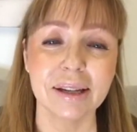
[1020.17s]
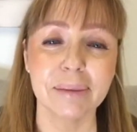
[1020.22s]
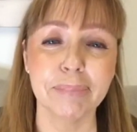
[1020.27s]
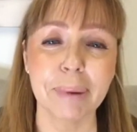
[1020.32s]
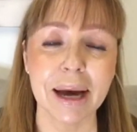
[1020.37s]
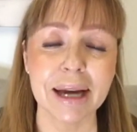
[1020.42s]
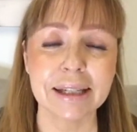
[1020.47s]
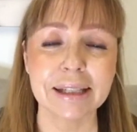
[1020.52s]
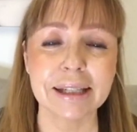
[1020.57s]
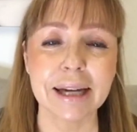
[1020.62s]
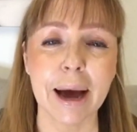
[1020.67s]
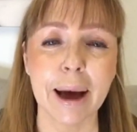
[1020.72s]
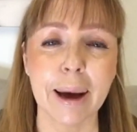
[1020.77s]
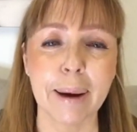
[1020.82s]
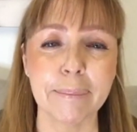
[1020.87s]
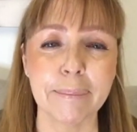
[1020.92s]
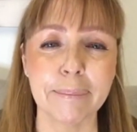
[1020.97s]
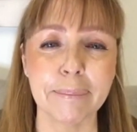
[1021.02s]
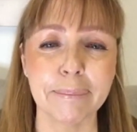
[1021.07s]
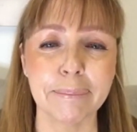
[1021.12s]
But
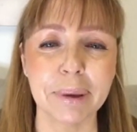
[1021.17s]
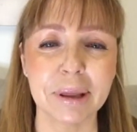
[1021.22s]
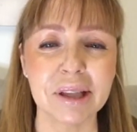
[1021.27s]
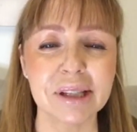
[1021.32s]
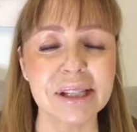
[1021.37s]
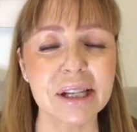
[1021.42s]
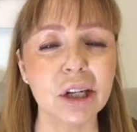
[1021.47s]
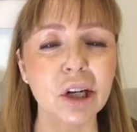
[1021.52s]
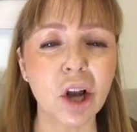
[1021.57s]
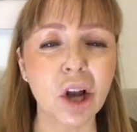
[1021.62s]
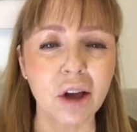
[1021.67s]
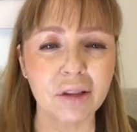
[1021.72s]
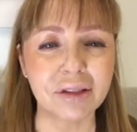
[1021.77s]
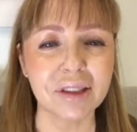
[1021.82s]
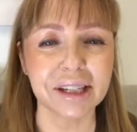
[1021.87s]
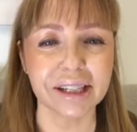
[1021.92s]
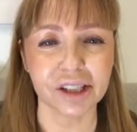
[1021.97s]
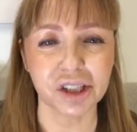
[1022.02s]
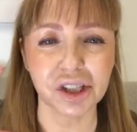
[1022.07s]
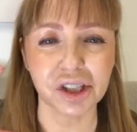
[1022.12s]
there's a lot
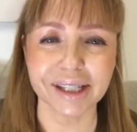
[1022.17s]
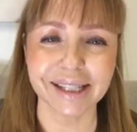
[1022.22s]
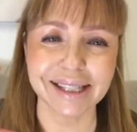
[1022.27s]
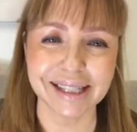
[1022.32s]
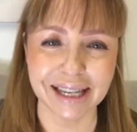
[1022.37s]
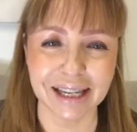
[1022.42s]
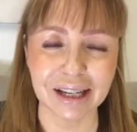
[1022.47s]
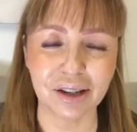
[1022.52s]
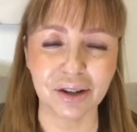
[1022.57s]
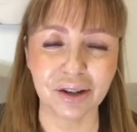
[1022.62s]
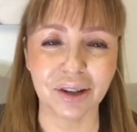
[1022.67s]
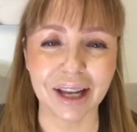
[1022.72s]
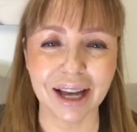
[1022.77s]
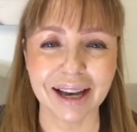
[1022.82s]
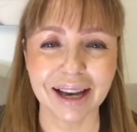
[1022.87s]
that are just singular.